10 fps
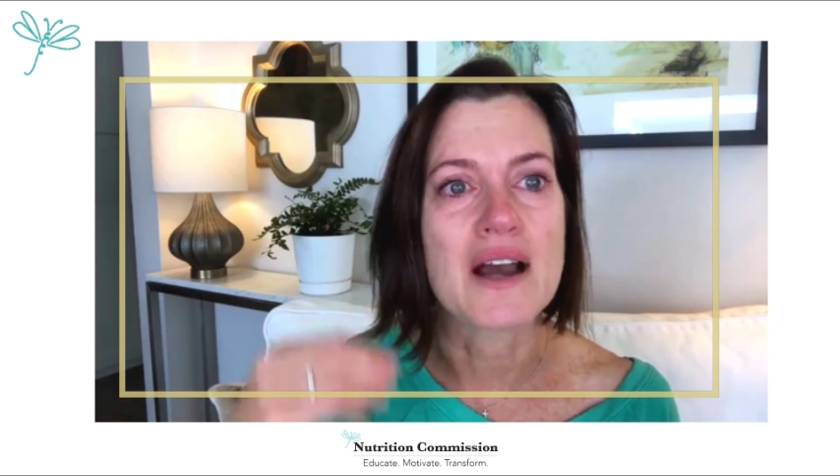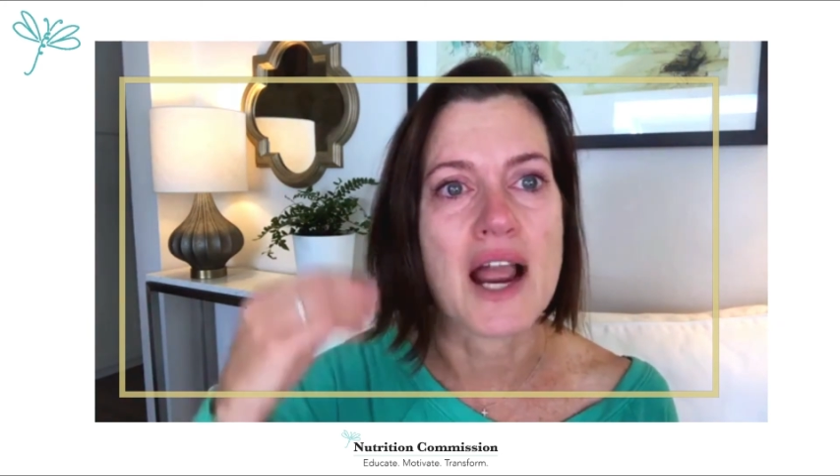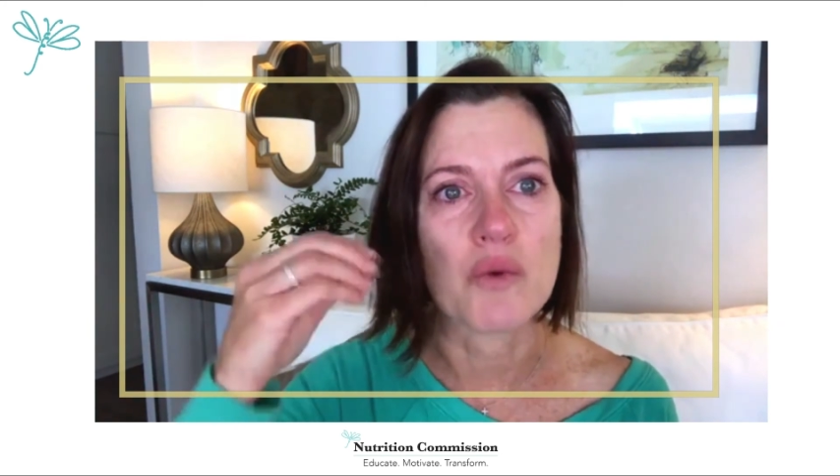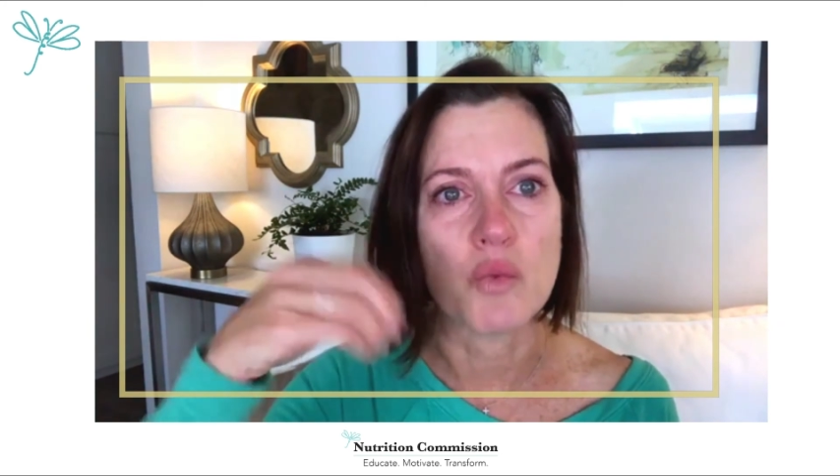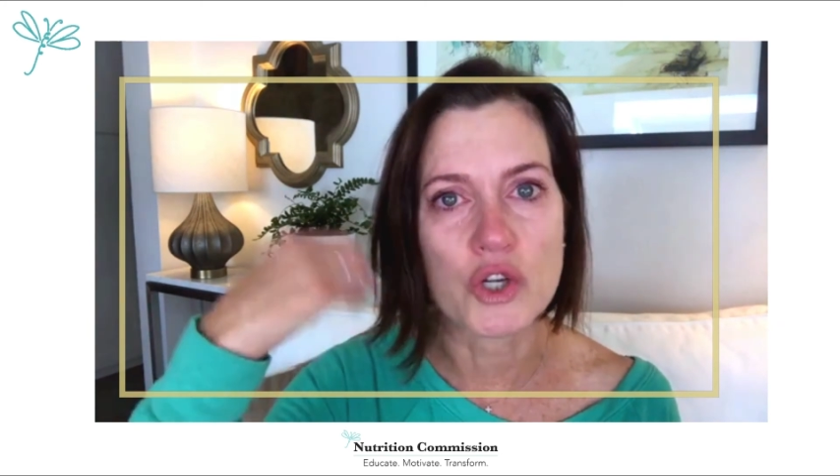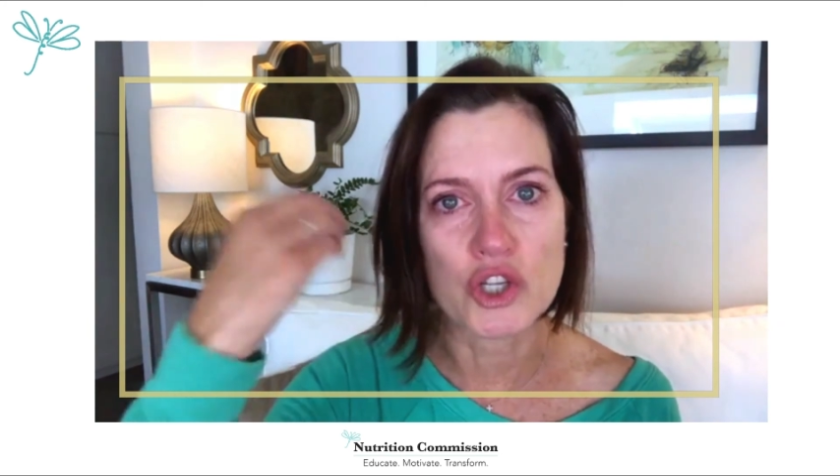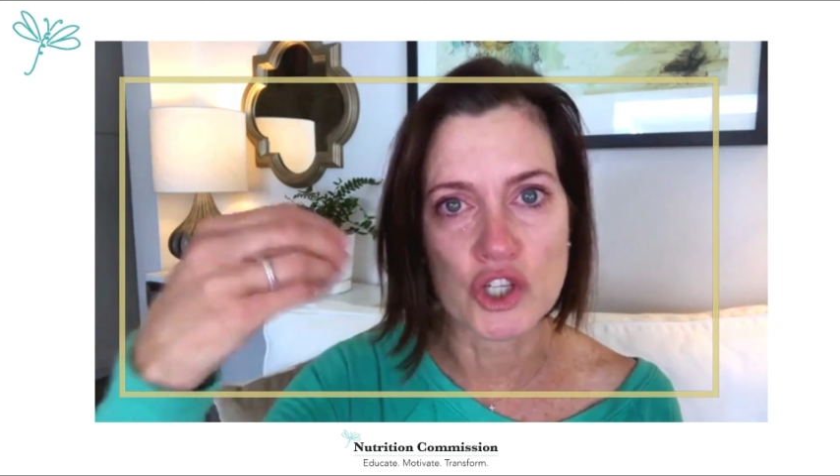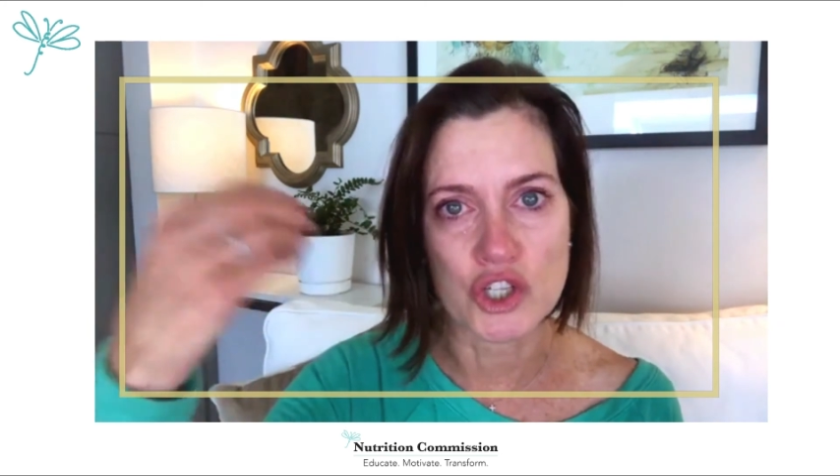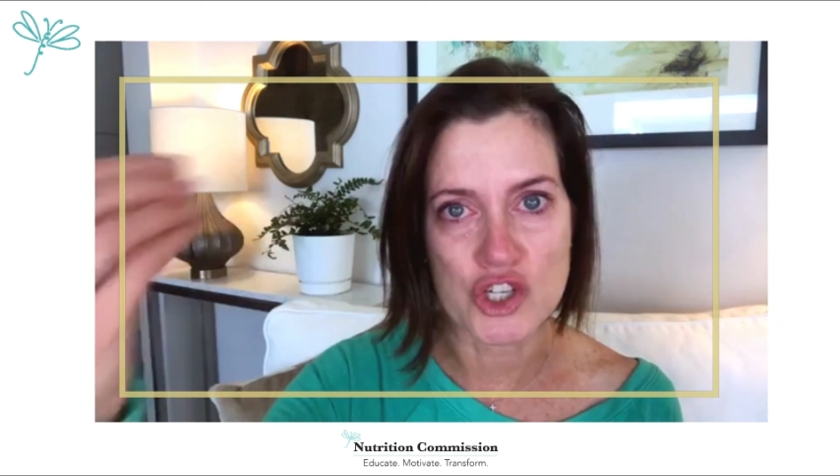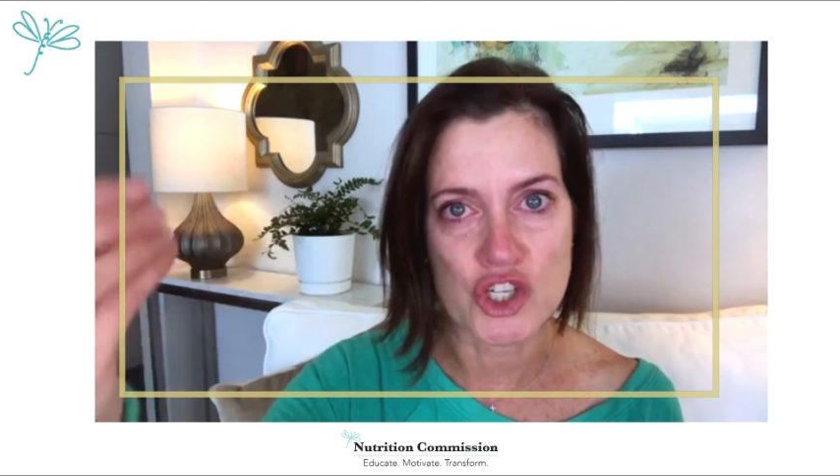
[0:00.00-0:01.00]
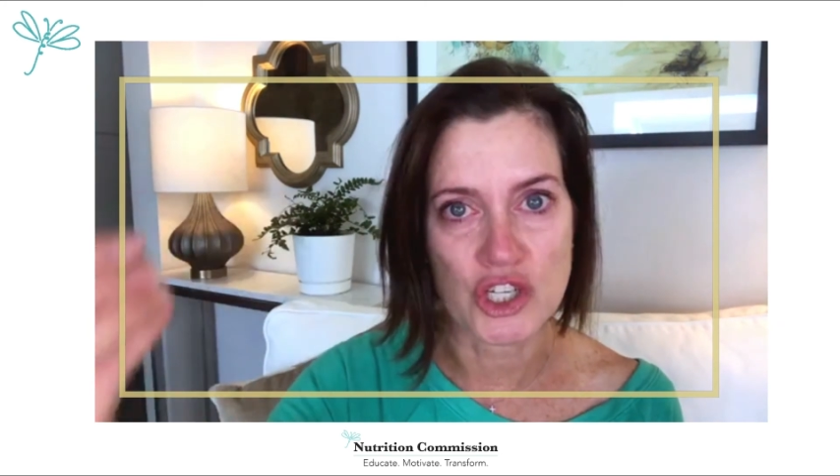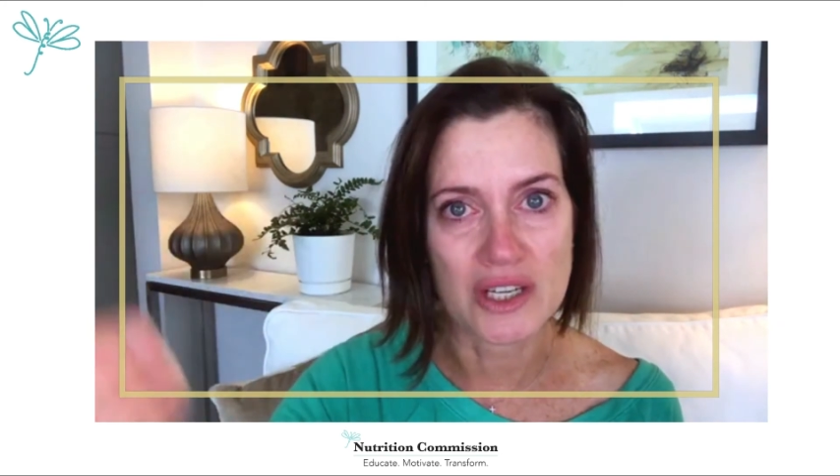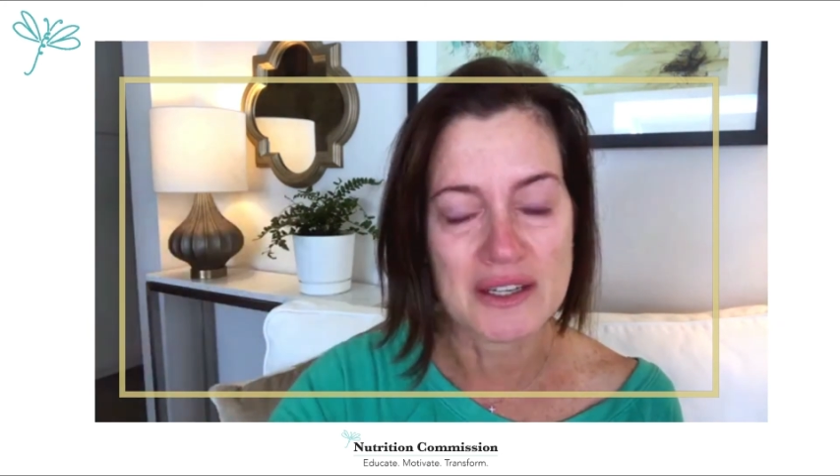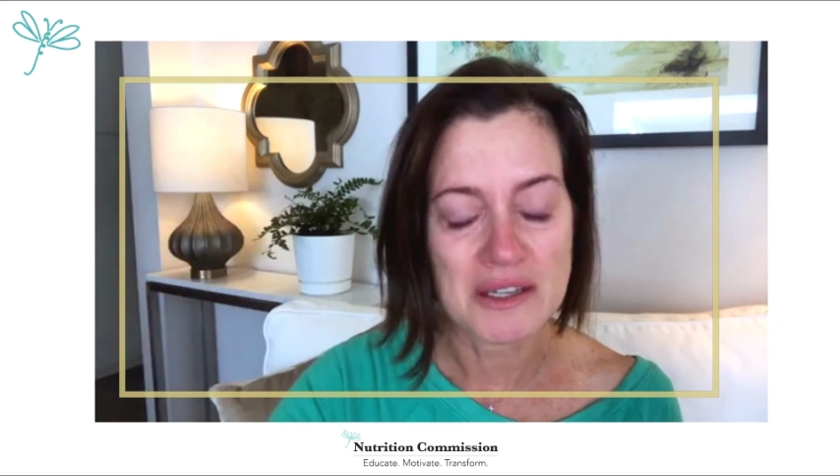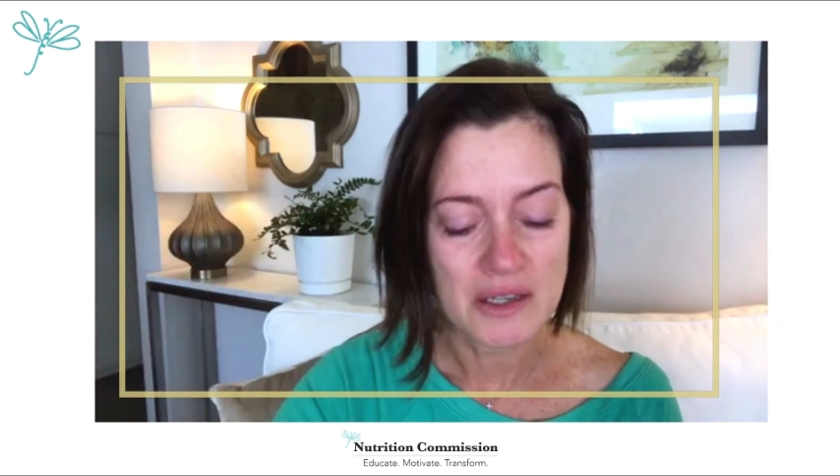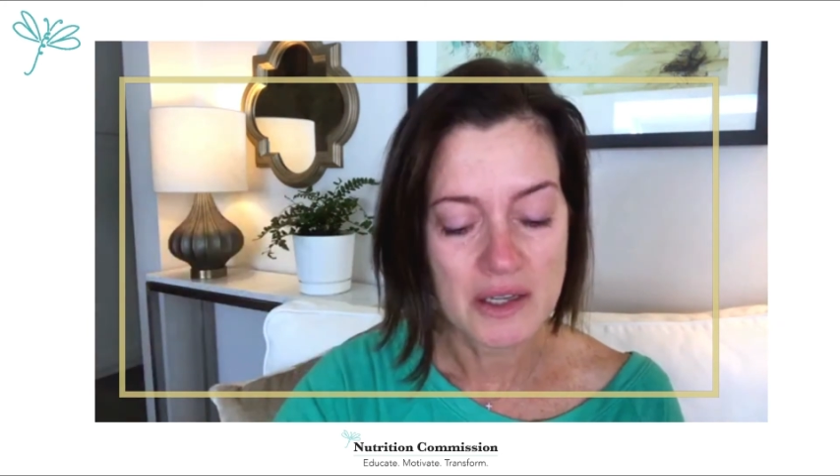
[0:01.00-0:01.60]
woulda, coulda, shoulda,